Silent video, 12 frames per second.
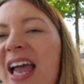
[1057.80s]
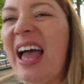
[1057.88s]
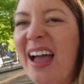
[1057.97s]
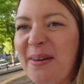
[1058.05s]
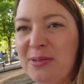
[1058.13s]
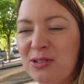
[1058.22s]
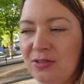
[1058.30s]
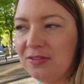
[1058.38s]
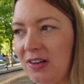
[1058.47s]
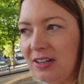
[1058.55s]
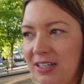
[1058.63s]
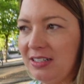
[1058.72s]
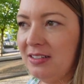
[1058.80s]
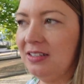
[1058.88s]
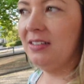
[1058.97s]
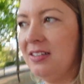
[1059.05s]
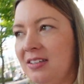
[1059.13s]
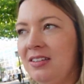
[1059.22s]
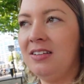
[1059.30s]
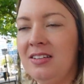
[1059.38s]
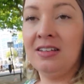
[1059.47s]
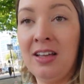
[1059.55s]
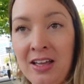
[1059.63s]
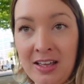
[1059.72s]
Yeah, it was alright.
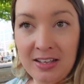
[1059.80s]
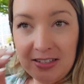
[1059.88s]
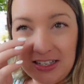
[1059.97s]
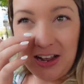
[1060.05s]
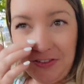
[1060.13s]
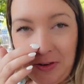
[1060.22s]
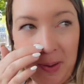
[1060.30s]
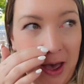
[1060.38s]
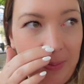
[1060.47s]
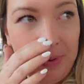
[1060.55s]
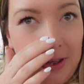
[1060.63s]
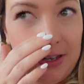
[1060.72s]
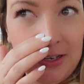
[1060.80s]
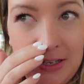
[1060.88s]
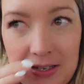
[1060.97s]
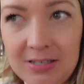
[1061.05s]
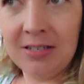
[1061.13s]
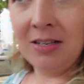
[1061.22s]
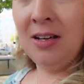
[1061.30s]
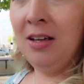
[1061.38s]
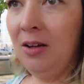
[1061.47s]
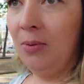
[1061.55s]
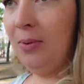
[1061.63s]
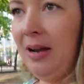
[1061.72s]
Served a purpose.
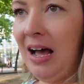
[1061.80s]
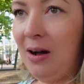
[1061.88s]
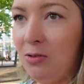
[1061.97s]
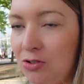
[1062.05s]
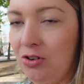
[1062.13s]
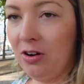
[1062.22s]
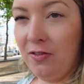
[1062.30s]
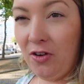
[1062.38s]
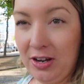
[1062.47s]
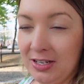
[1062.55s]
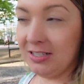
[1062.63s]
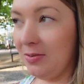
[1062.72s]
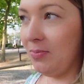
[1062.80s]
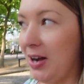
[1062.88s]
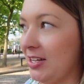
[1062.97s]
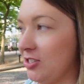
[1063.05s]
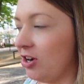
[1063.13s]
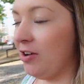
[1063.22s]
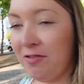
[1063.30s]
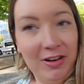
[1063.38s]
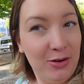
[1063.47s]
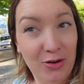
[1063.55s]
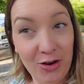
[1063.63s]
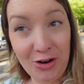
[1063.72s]
We're now trying to find somewhere to go for a
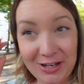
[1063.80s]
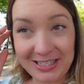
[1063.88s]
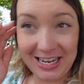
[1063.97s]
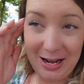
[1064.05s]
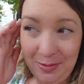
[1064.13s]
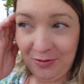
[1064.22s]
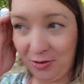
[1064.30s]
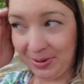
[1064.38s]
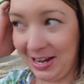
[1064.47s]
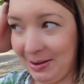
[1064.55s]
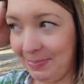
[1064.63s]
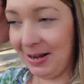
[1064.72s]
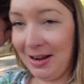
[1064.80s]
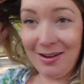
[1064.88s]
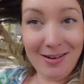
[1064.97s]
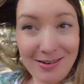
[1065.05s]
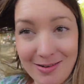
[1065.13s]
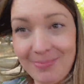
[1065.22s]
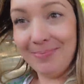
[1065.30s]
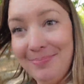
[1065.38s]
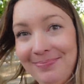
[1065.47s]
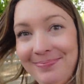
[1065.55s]
little cocktail before we head back home.